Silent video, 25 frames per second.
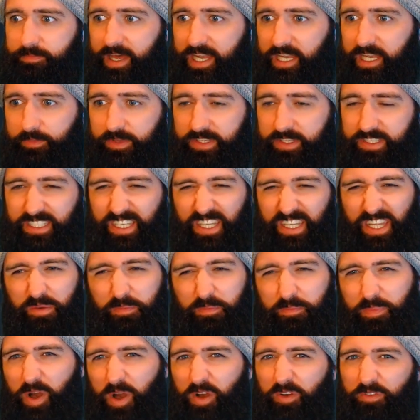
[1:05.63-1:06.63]
Elements.
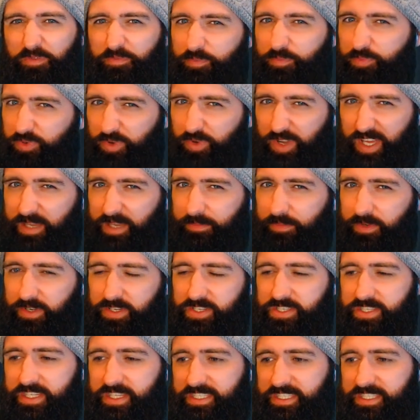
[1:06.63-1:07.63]
They're both pretty
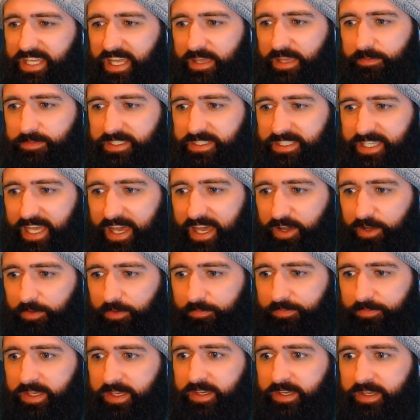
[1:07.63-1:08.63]
much the same
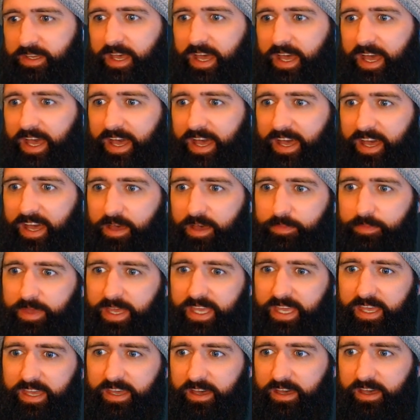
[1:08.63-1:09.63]
setup.
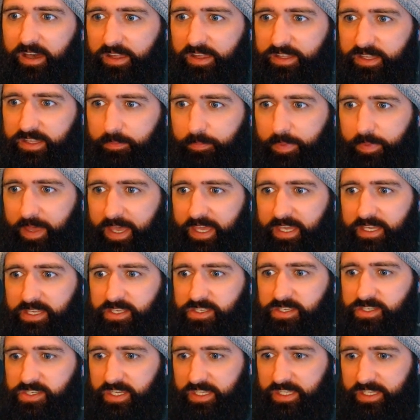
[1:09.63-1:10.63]
Here on the
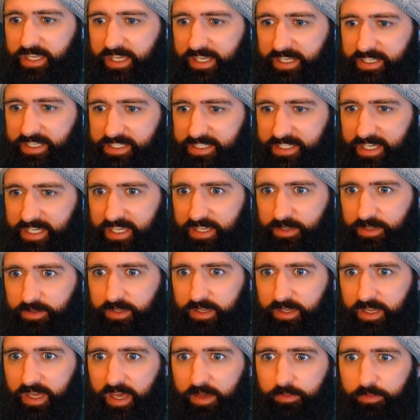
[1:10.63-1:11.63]
page, you can
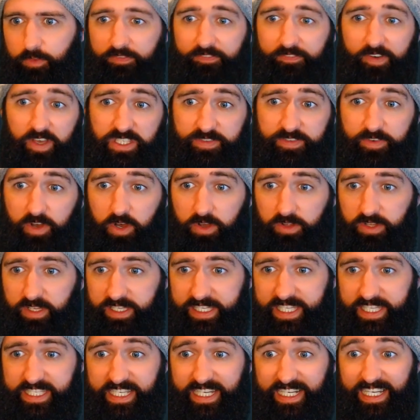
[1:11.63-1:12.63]
see, well, first of all,
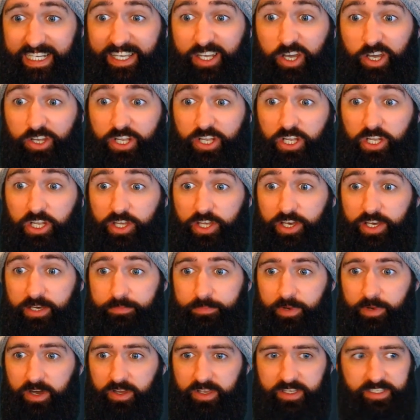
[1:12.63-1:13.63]
we need to click on
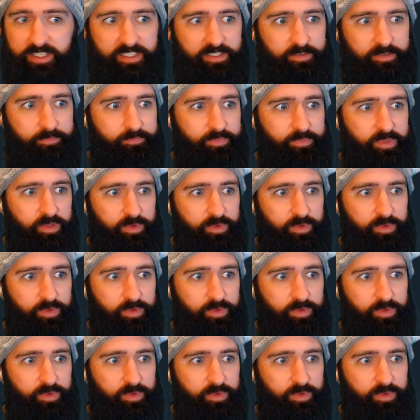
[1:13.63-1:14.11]
Alert Box.